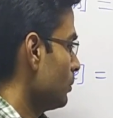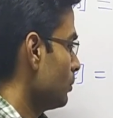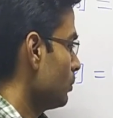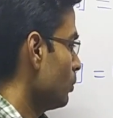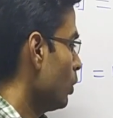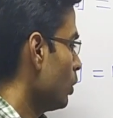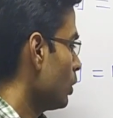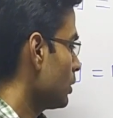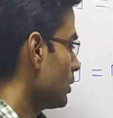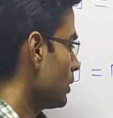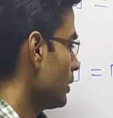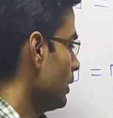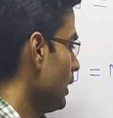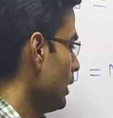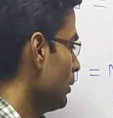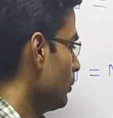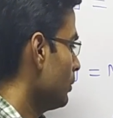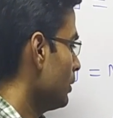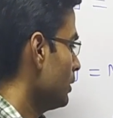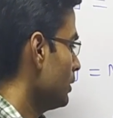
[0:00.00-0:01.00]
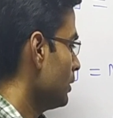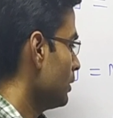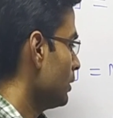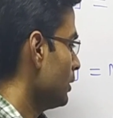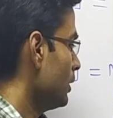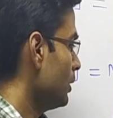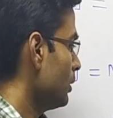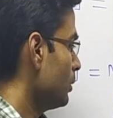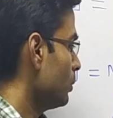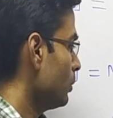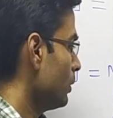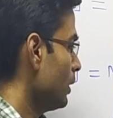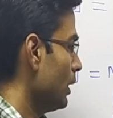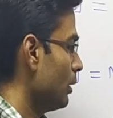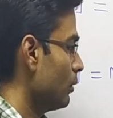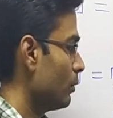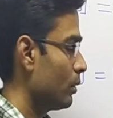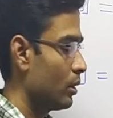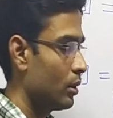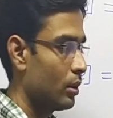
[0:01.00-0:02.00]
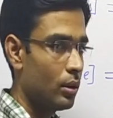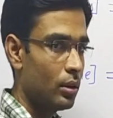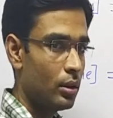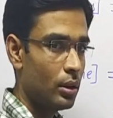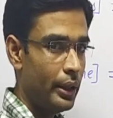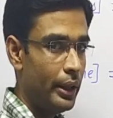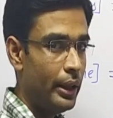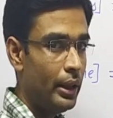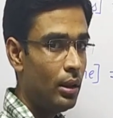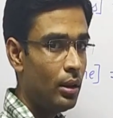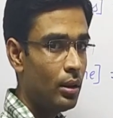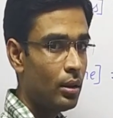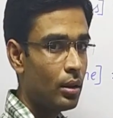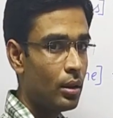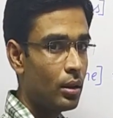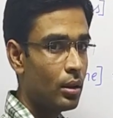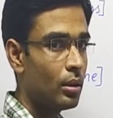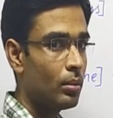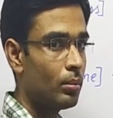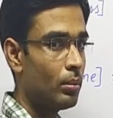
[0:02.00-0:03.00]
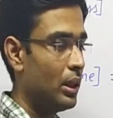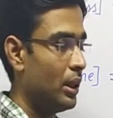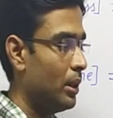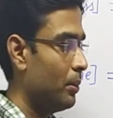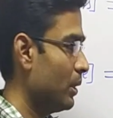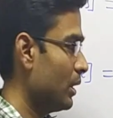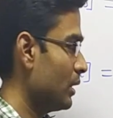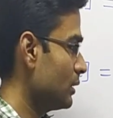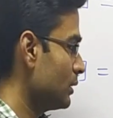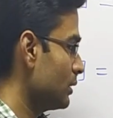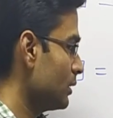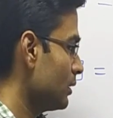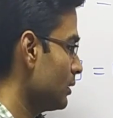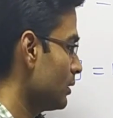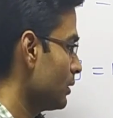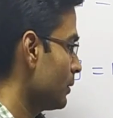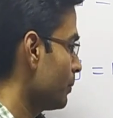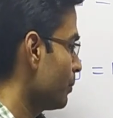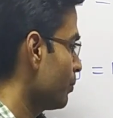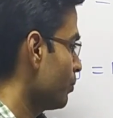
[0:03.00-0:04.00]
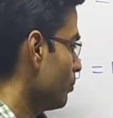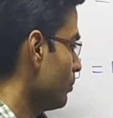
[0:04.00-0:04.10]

Both L1 into L1 in multiplication